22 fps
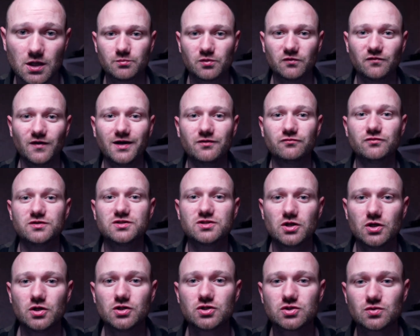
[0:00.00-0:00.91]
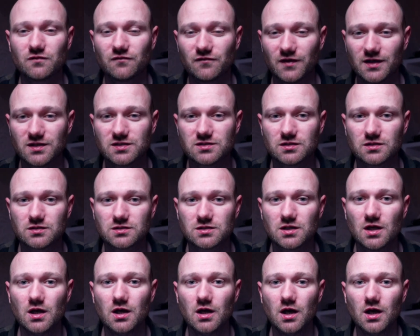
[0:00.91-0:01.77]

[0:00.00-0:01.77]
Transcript: provide returns to investors